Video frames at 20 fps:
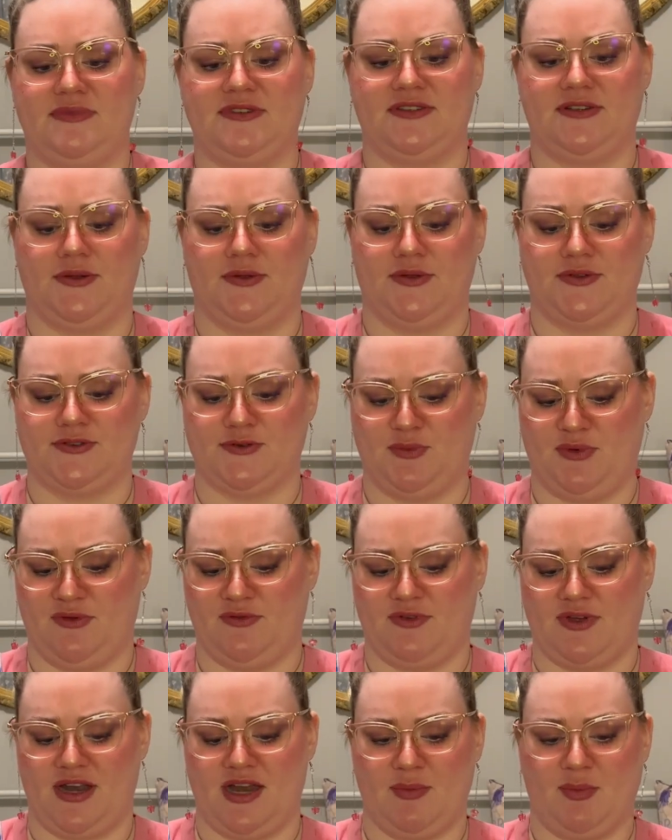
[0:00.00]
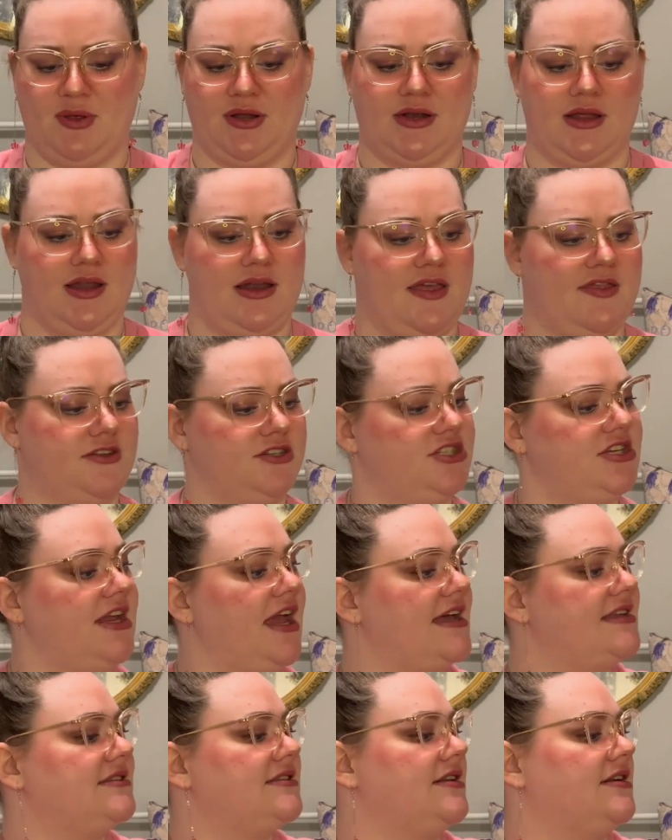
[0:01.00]
so those will be fun to put on. And then she
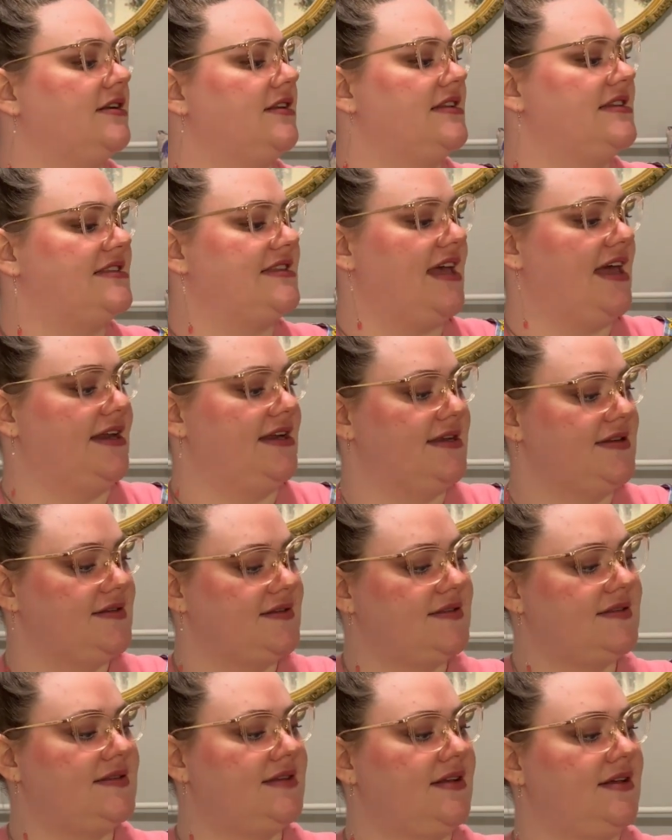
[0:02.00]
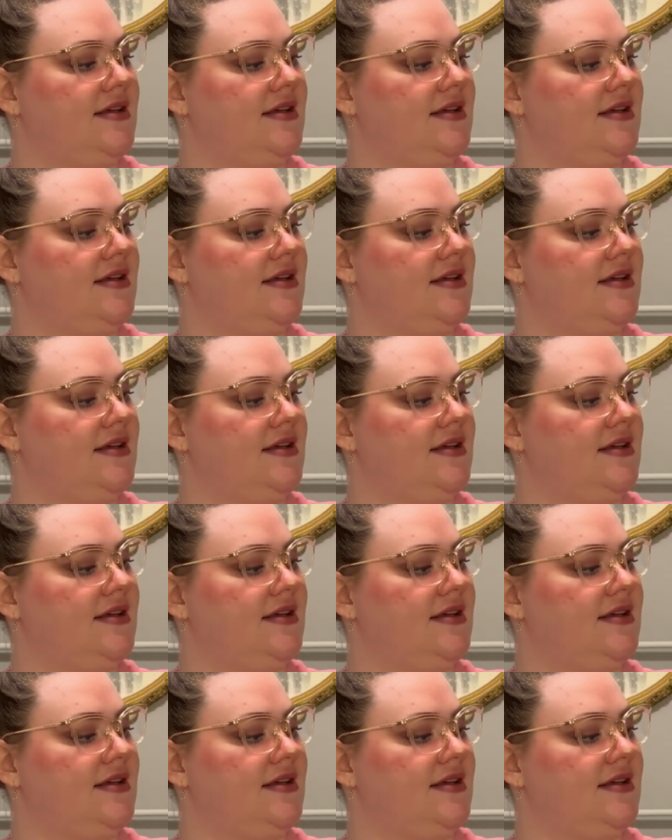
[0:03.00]
has little antennas.